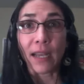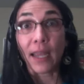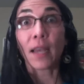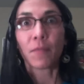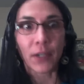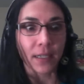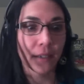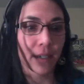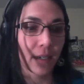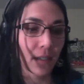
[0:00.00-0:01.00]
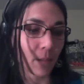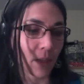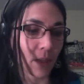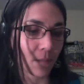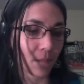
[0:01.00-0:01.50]
am very serious
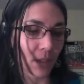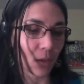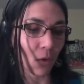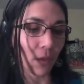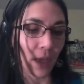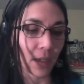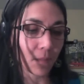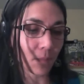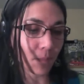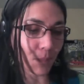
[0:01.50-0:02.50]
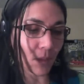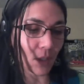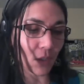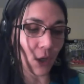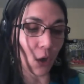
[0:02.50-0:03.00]
about this whole thing.
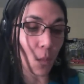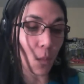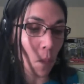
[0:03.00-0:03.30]
So